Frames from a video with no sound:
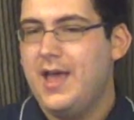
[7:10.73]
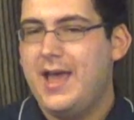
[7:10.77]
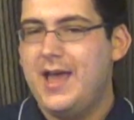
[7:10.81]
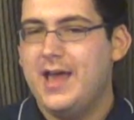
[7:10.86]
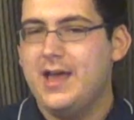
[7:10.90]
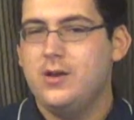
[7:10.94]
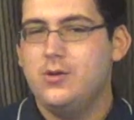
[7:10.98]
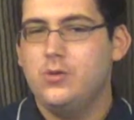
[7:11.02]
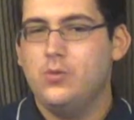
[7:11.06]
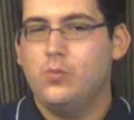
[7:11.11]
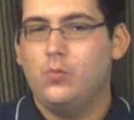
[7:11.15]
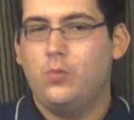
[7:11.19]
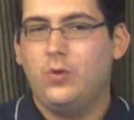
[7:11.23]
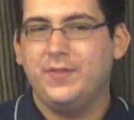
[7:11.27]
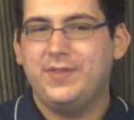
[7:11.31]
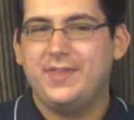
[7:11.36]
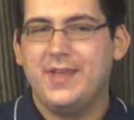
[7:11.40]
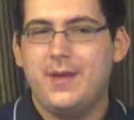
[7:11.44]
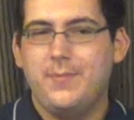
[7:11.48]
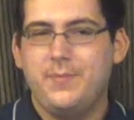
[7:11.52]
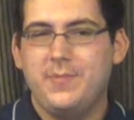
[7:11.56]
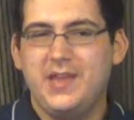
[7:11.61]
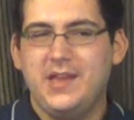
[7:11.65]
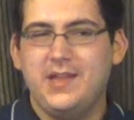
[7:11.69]
And what
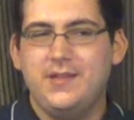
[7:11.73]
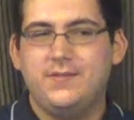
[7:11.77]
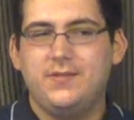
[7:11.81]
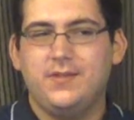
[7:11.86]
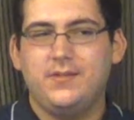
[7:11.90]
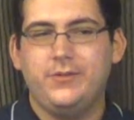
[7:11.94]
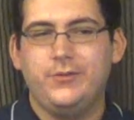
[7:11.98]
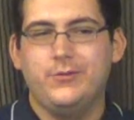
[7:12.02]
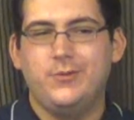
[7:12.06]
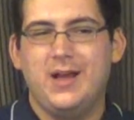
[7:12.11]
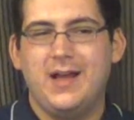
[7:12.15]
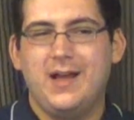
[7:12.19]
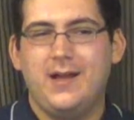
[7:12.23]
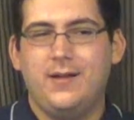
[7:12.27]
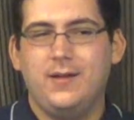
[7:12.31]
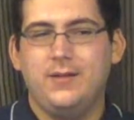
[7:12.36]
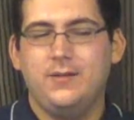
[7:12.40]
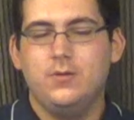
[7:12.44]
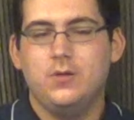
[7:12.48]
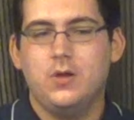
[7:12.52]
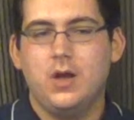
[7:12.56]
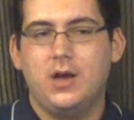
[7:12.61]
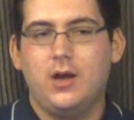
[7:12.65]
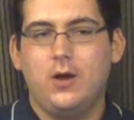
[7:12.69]
that means is you had,
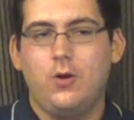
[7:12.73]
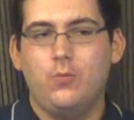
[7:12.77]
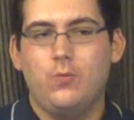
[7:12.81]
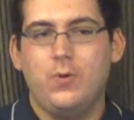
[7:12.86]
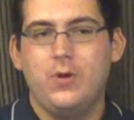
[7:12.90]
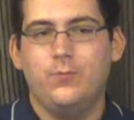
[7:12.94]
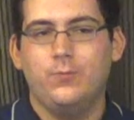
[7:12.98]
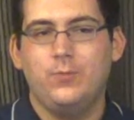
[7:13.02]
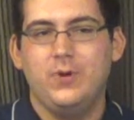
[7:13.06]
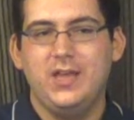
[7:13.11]
when